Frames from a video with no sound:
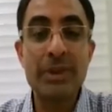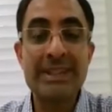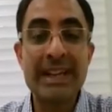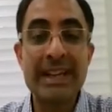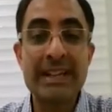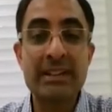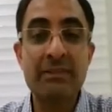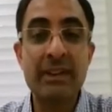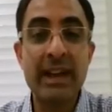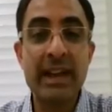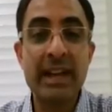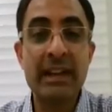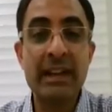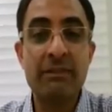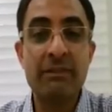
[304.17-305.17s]
which has a
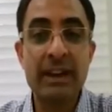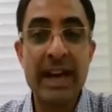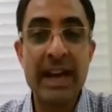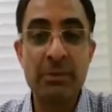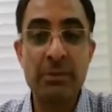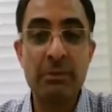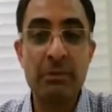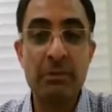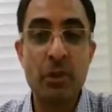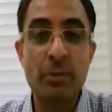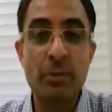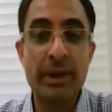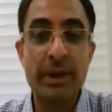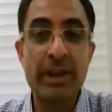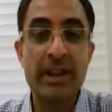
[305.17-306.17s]
fairly flat
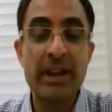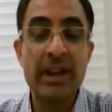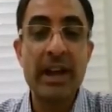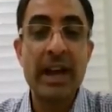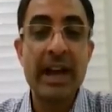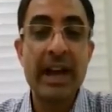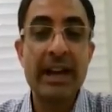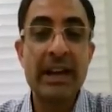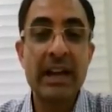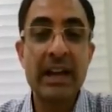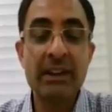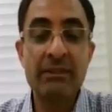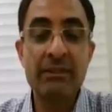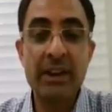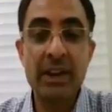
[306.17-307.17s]
footprint and a
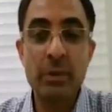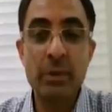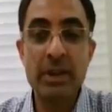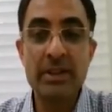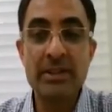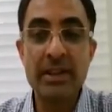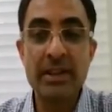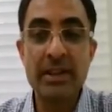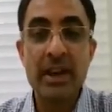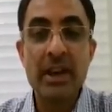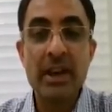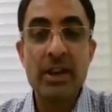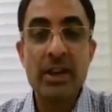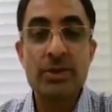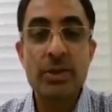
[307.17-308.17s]
high frequency.
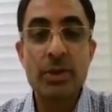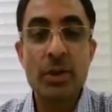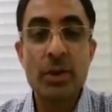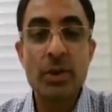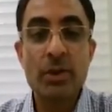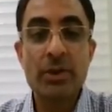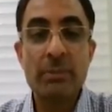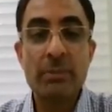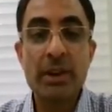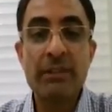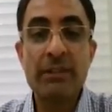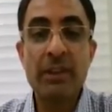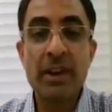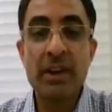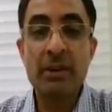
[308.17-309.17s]
So the
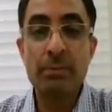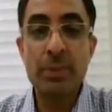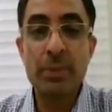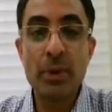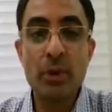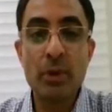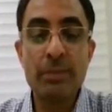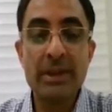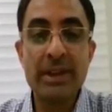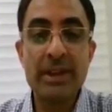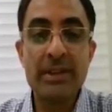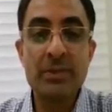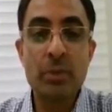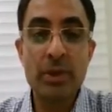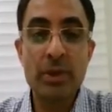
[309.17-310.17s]
preferred probe
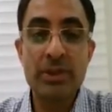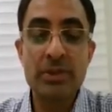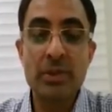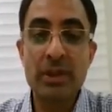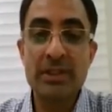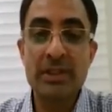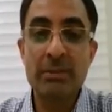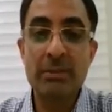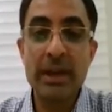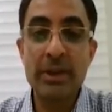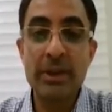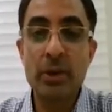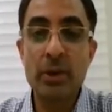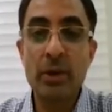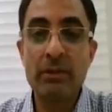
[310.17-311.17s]
is what is called as a
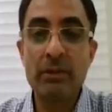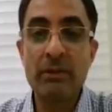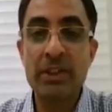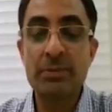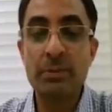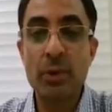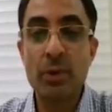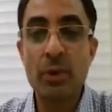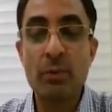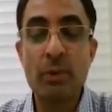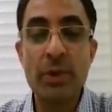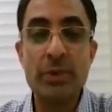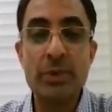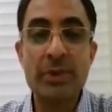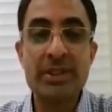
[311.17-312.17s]
microconvex probe,
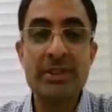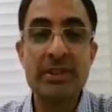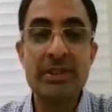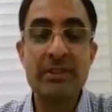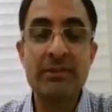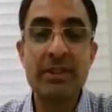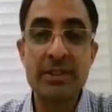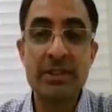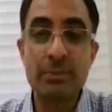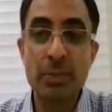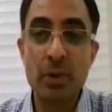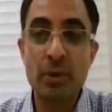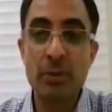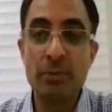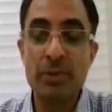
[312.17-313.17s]
which was the first
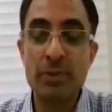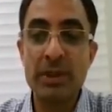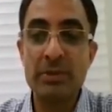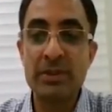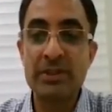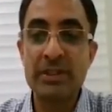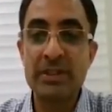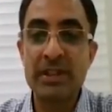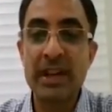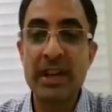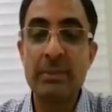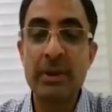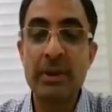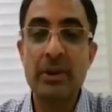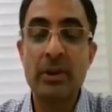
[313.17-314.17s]
probe that was
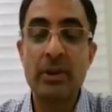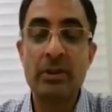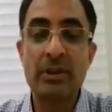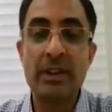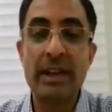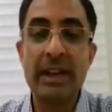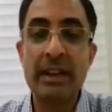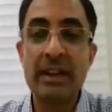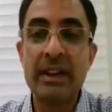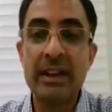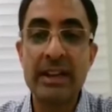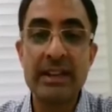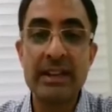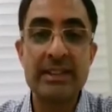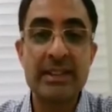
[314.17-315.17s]
described by Dr. Daniel
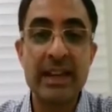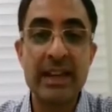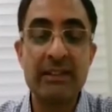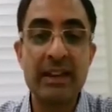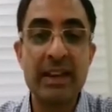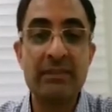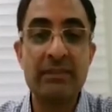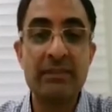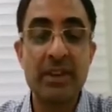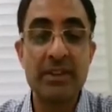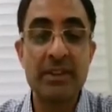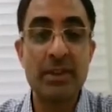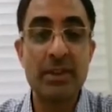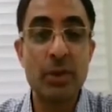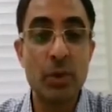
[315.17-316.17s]
Lichtenstein when he
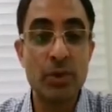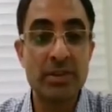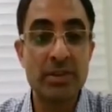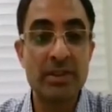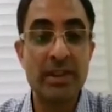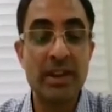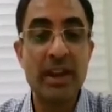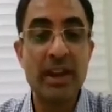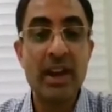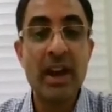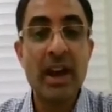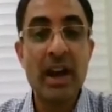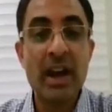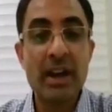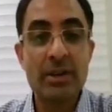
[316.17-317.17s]
first used the
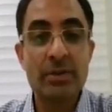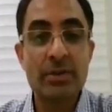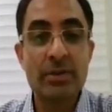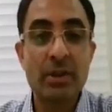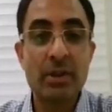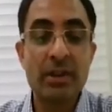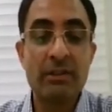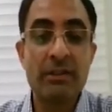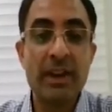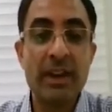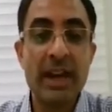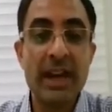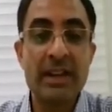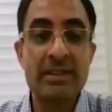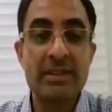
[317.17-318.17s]
ultrasonography
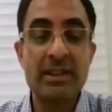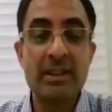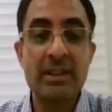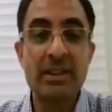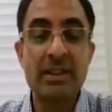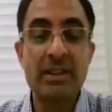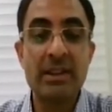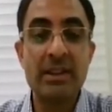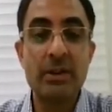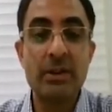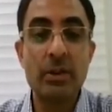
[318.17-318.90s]
as a